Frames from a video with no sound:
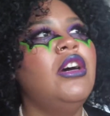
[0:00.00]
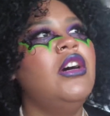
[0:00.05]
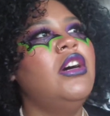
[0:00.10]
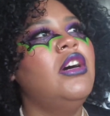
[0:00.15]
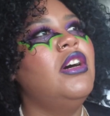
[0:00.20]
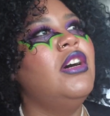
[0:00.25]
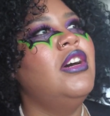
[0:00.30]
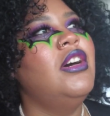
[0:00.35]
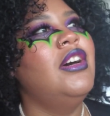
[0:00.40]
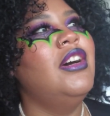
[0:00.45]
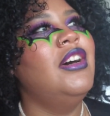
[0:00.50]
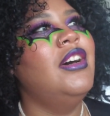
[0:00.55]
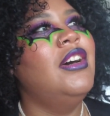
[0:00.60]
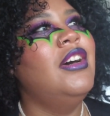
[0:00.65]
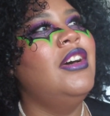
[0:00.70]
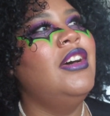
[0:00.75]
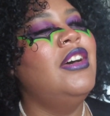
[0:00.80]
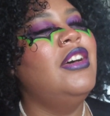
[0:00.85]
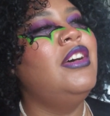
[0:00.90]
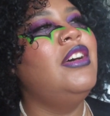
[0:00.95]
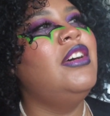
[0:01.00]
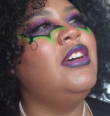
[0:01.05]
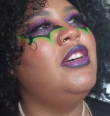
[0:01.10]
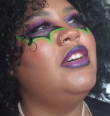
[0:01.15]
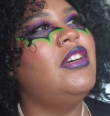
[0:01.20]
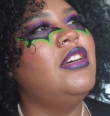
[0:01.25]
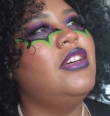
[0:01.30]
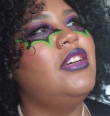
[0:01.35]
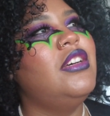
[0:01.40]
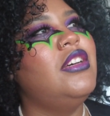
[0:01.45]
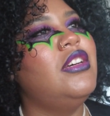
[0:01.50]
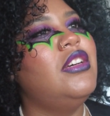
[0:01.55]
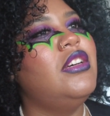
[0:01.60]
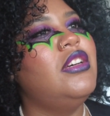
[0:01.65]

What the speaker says: No one is speaking in this clip.